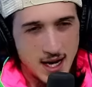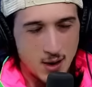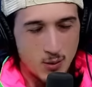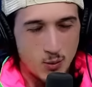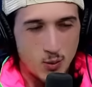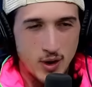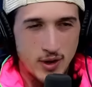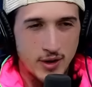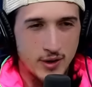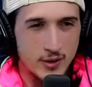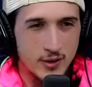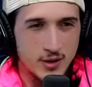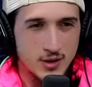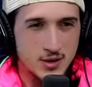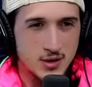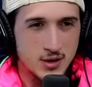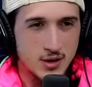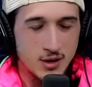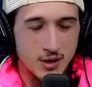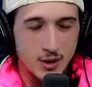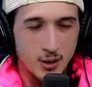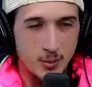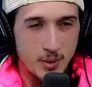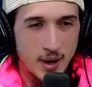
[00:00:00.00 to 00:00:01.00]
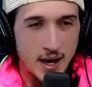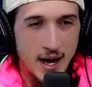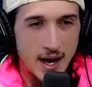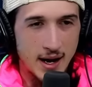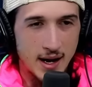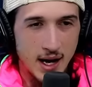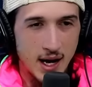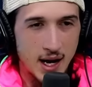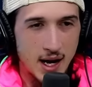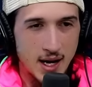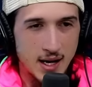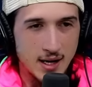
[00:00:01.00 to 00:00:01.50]
whether it's good or bad,
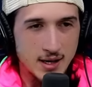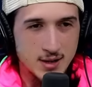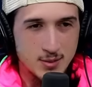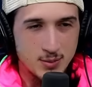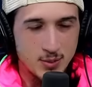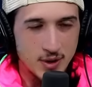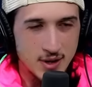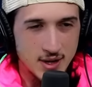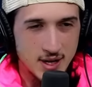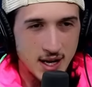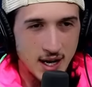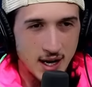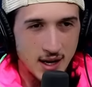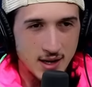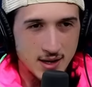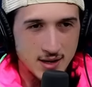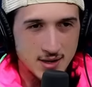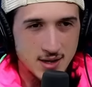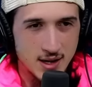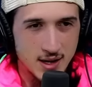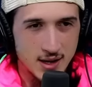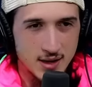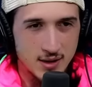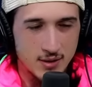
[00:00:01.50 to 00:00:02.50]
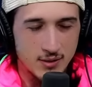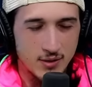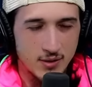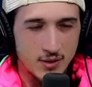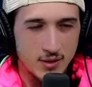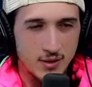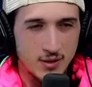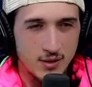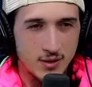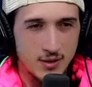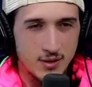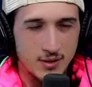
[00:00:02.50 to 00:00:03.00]
eyes. But yeah, yeah, it's like
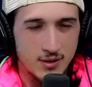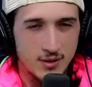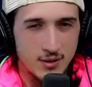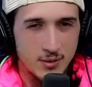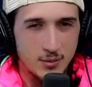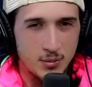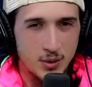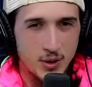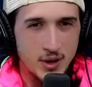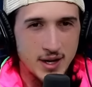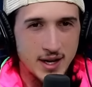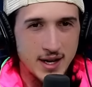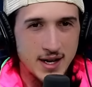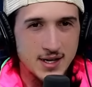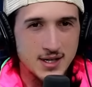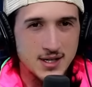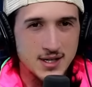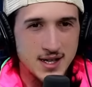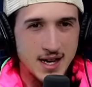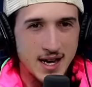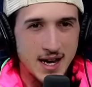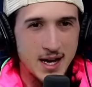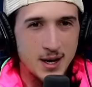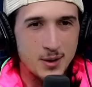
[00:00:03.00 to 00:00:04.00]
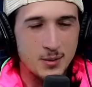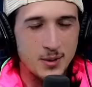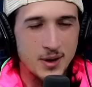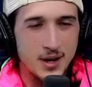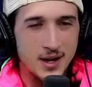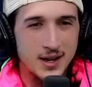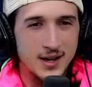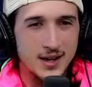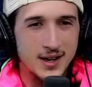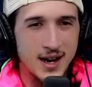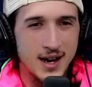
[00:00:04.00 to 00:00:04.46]
uh, putting his name in